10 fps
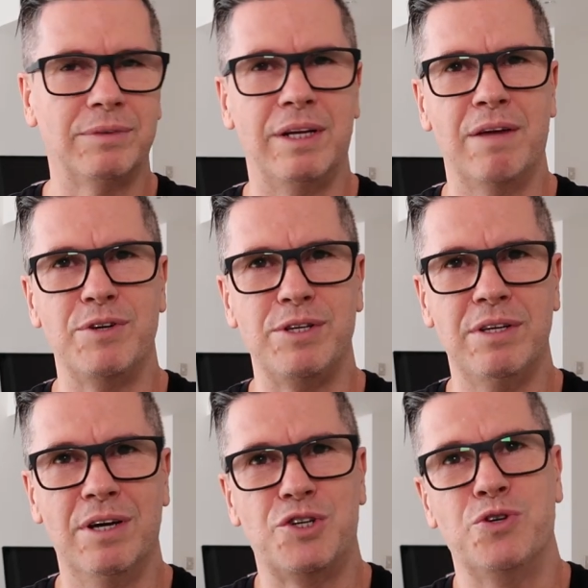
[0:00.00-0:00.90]
I never
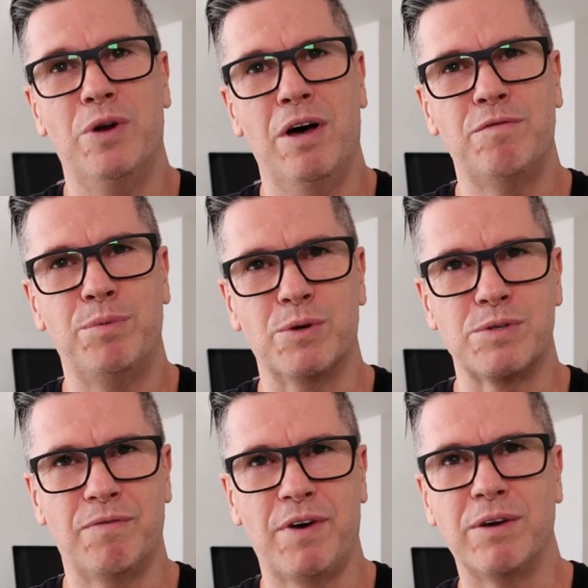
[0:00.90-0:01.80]
did. I should have,
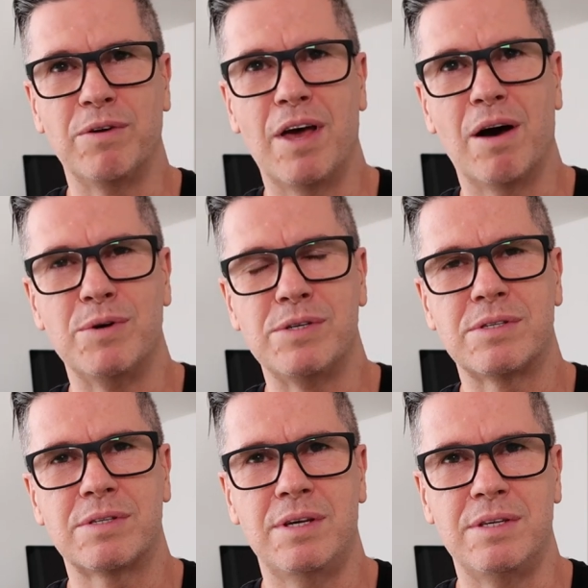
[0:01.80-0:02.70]
because the value now
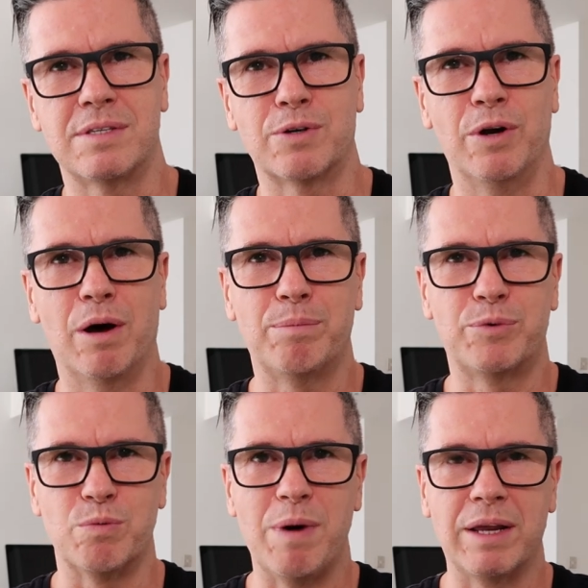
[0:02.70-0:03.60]
is gone up
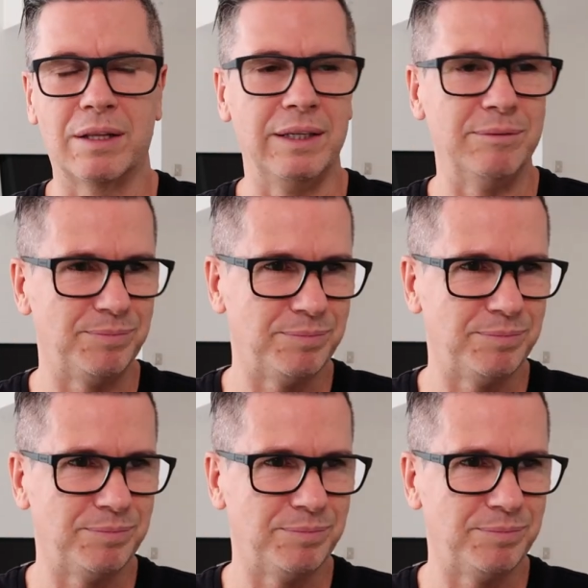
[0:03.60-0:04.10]
dramatically.